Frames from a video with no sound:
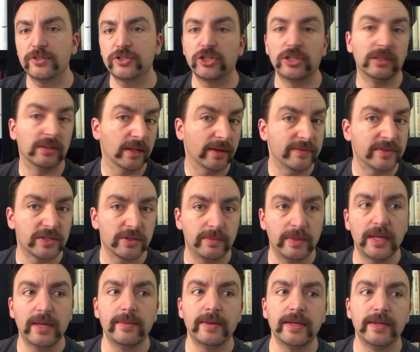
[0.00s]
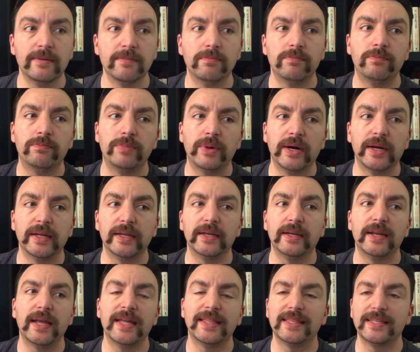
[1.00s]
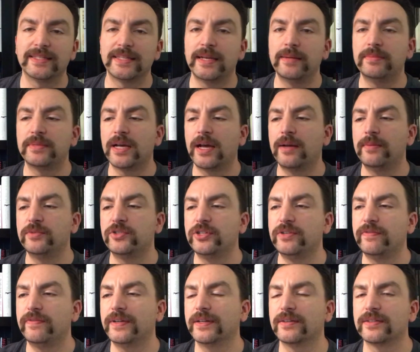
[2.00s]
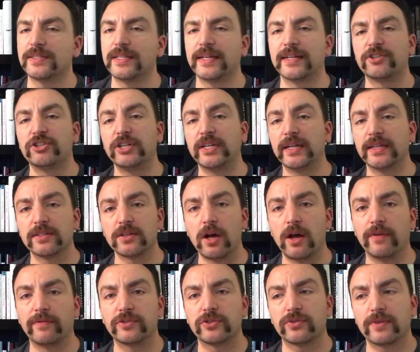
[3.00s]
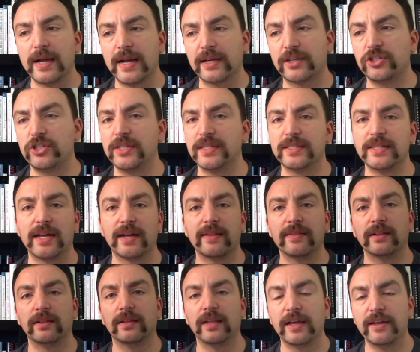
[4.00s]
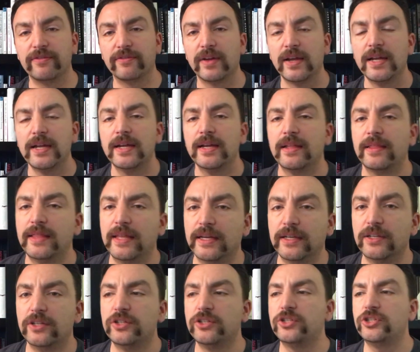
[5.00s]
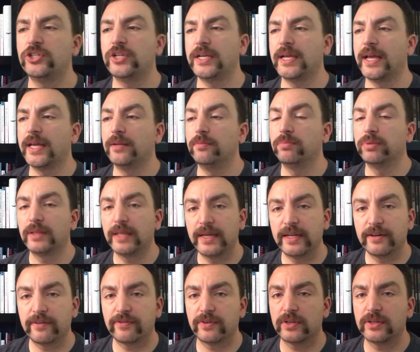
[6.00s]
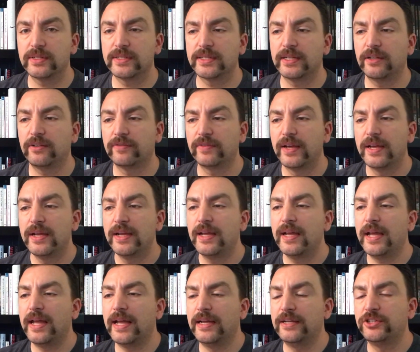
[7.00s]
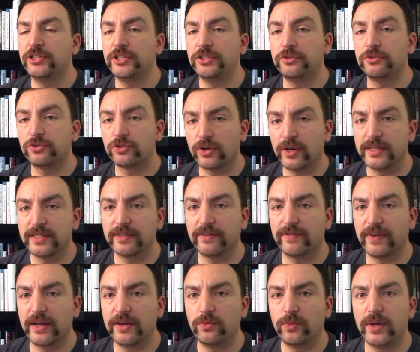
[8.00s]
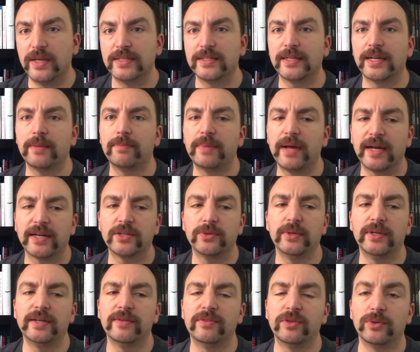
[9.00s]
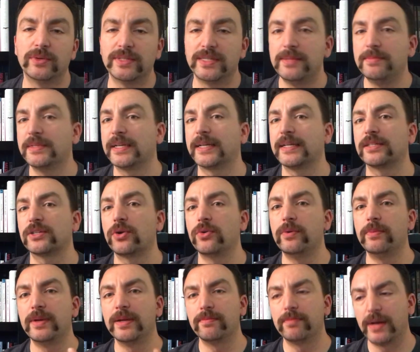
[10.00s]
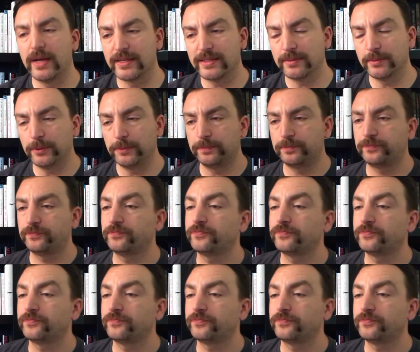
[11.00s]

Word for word: She loves her baby, but at the same time she feels like she gets off track. She is not on the life that she had planned for herself, and she tries to find ways to get back to it, even though it seems like it's going to be impossible.